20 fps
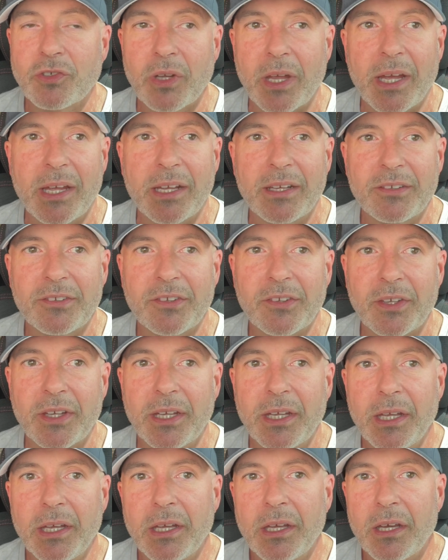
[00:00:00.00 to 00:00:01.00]
honestly.
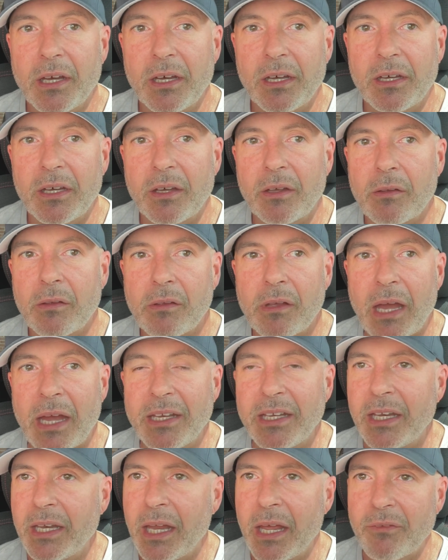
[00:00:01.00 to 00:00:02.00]
I
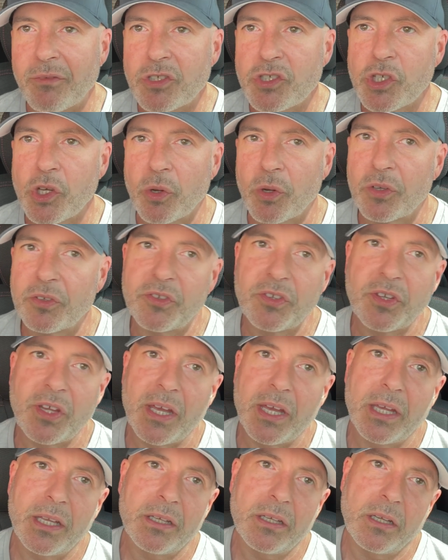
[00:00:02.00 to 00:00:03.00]
didn't have insurance
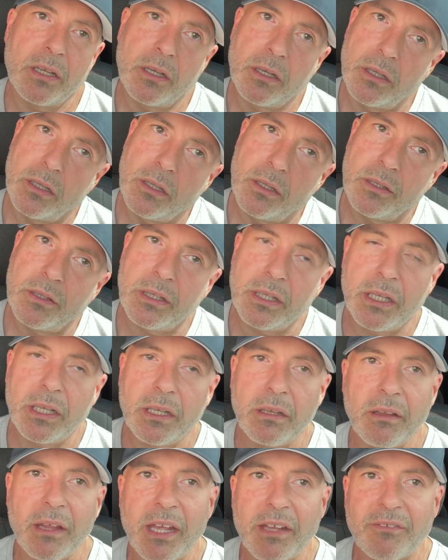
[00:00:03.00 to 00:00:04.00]
on the
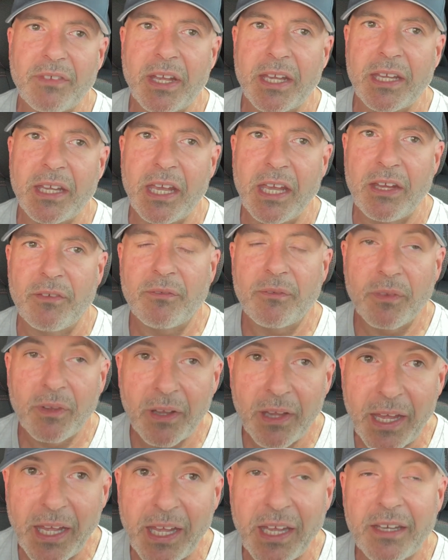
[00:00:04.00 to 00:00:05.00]
land
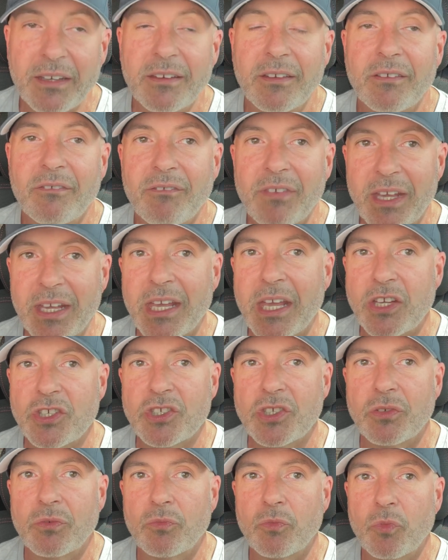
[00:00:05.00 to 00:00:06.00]

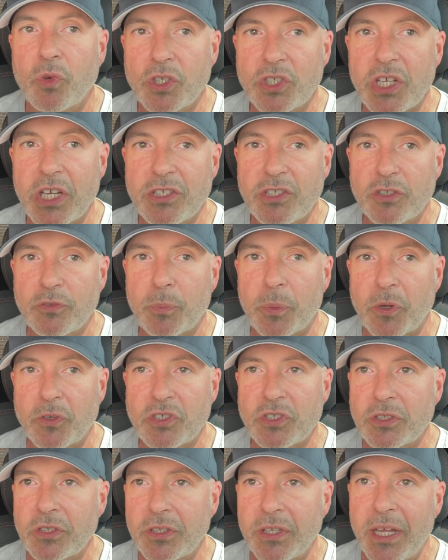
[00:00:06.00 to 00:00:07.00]
vacation, which I just
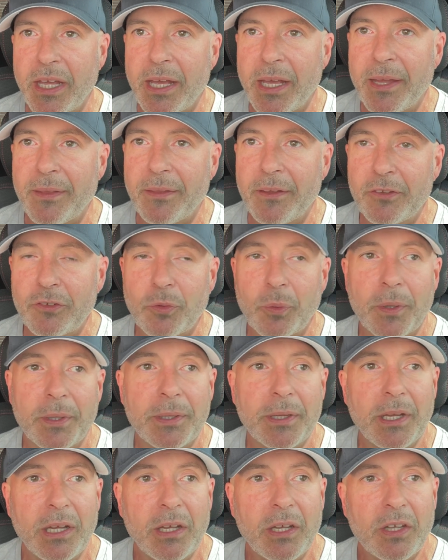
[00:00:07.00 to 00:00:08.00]
purchased today on this one.
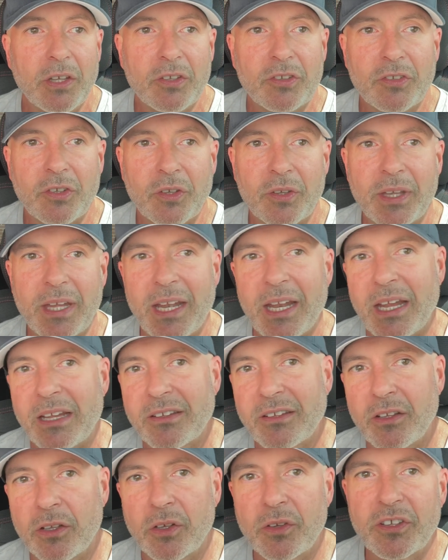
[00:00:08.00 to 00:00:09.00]
So that adds
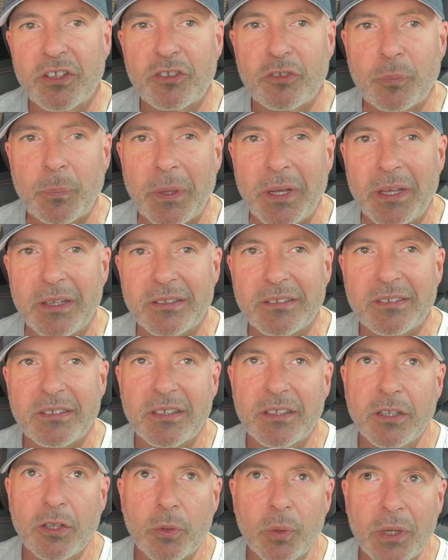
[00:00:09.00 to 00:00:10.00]
a little expense,
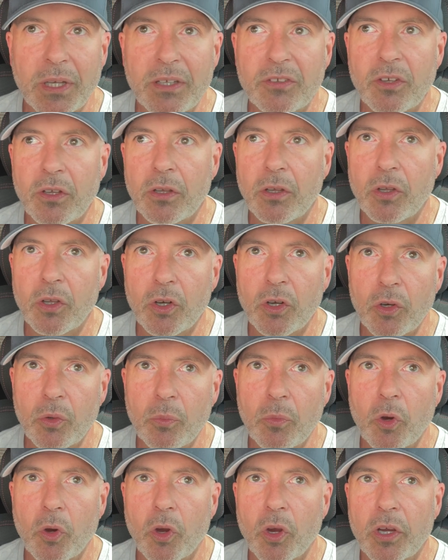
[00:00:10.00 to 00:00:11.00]
and there is a little
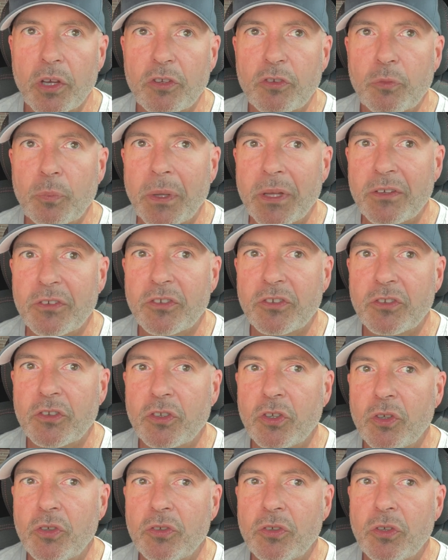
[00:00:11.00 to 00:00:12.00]
more expense
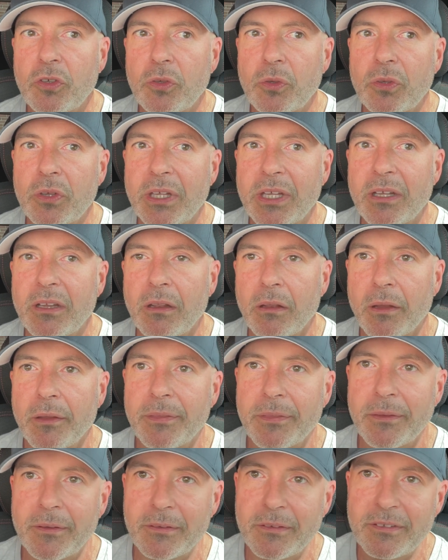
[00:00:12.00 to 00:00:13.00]
due to the
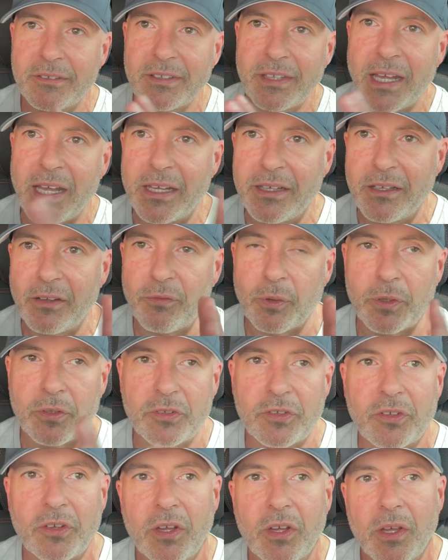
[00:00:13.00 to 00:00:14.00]
length of stay
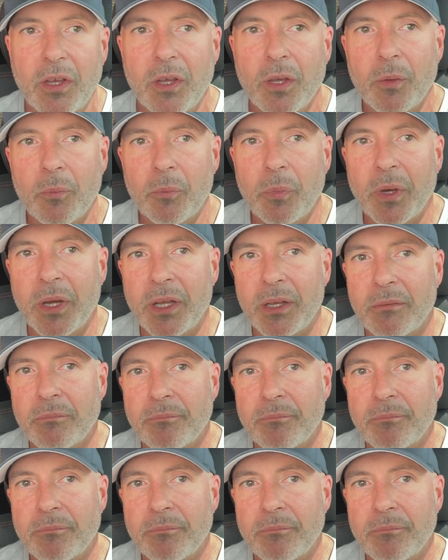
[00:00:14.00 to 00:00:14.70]
difference. But